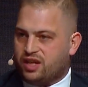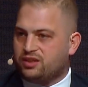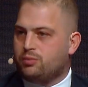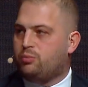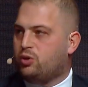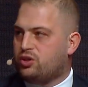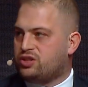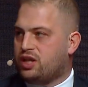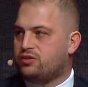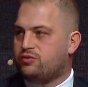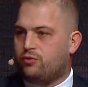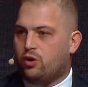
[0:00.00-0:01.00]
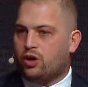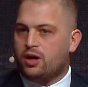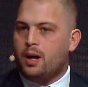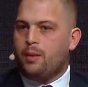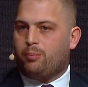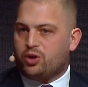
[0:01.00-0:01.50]
and important for
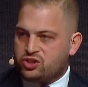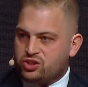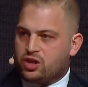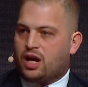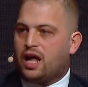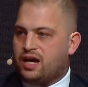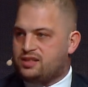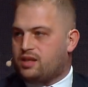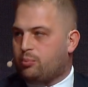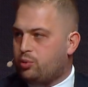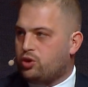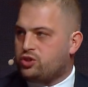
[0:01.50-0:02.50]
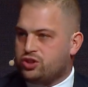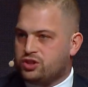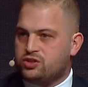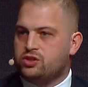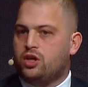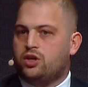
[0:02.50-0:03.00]
personalized
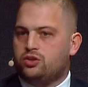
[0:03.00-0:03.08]
approaches